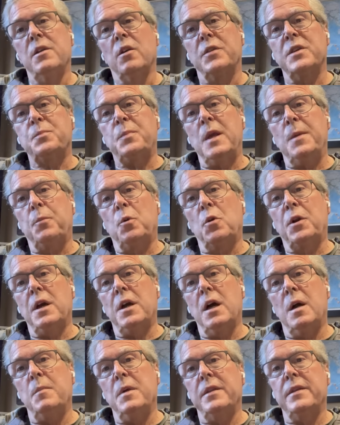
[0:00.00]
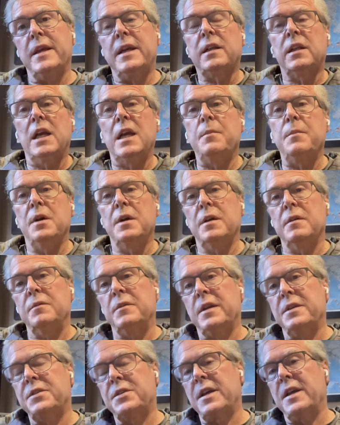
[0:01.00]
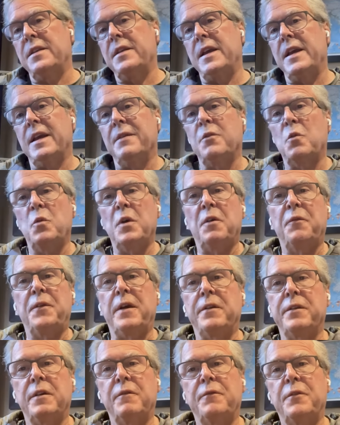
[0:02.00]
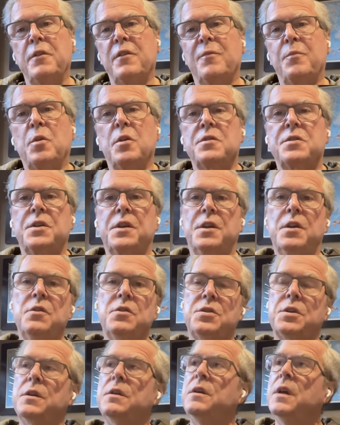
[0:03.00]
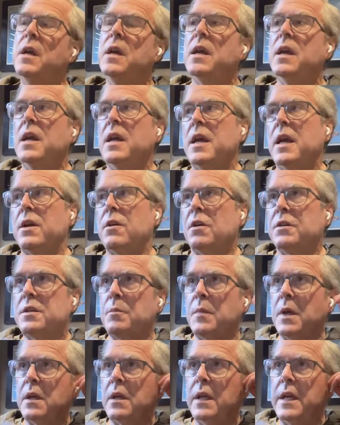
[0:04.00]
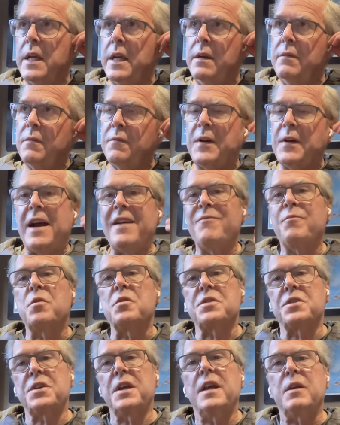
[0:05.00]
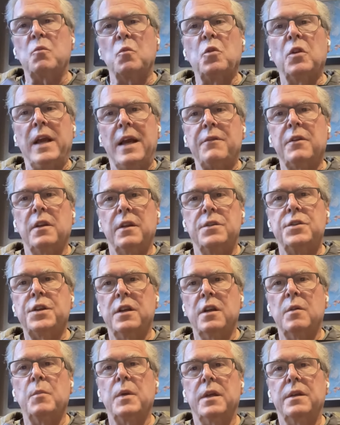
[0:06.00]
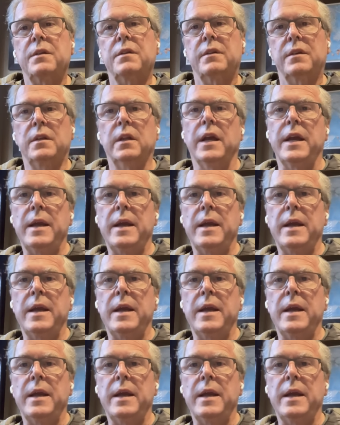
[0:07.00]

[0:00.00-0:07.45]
You know, these people come and they claim a they say they have a well-founded fear of persecution, and ultimately five percent will have a legitimate mm-hmm.